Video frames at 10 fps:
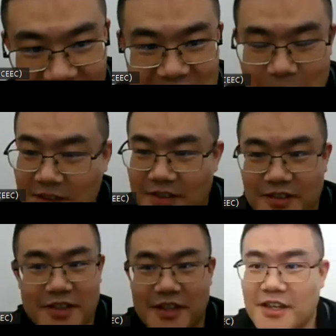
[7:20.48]

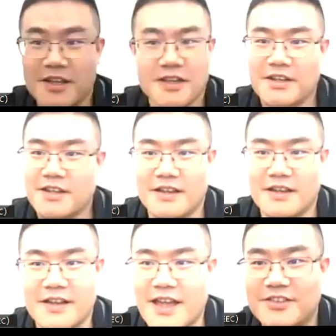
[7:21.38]
independence
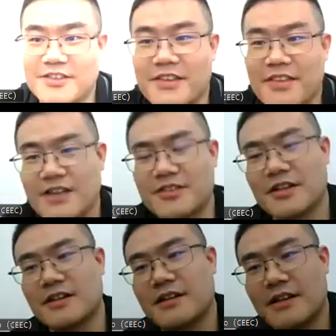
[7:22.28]
has
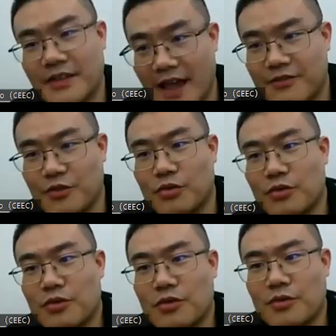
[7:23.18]
another
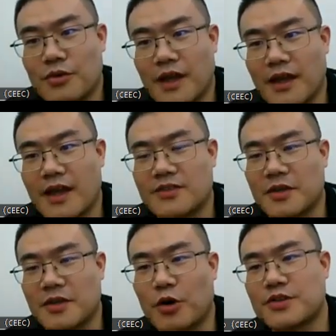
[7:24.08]
level in its
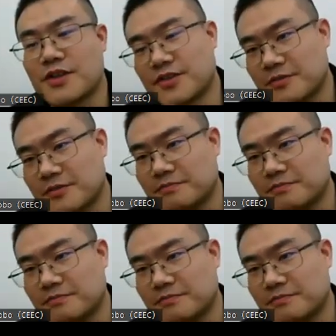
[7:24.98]
importance.